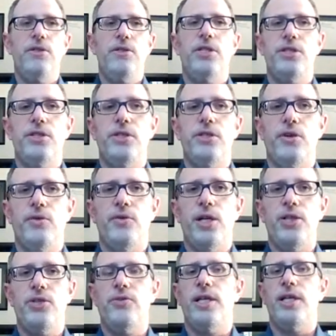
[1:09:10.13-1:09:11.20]
Just want to
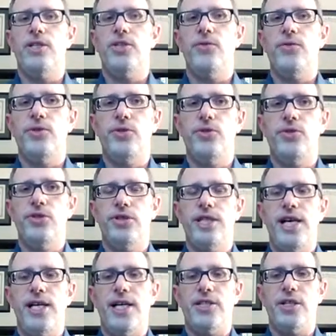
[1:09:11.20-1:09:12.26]
do things to reduce your
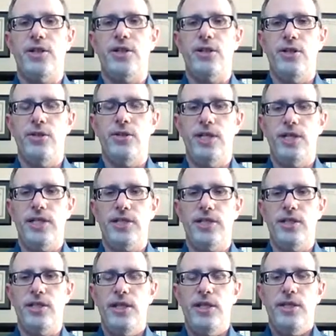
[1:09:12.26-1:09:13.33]
toxic load. Not
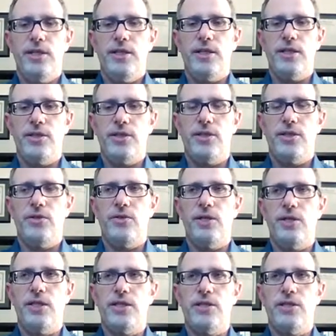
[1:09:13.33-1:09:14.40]
so
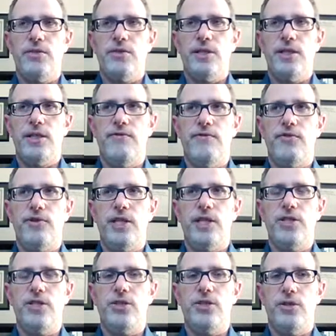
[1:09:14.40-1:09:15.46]
it's an infrared
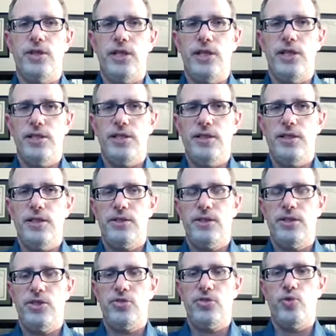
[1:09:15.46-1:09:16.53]
sauna. It's
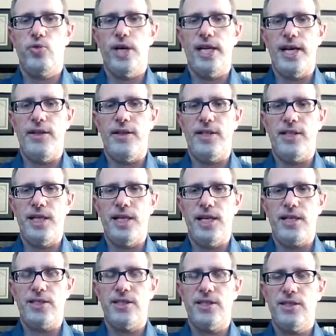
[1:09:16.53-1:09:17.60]
just sweating out the
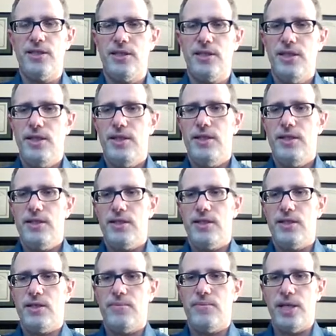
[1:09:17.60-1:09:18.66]
toxins.
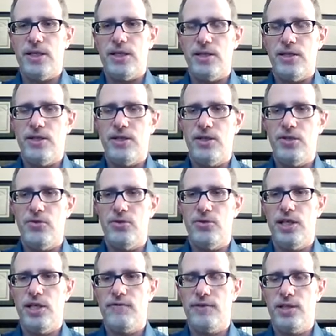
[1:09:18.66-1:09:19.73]
Can make a huge
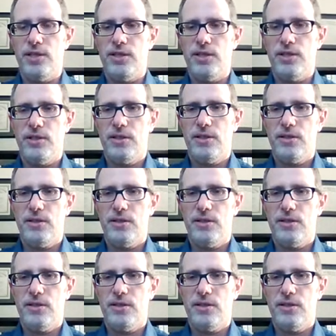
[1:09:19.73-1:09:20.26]
difference.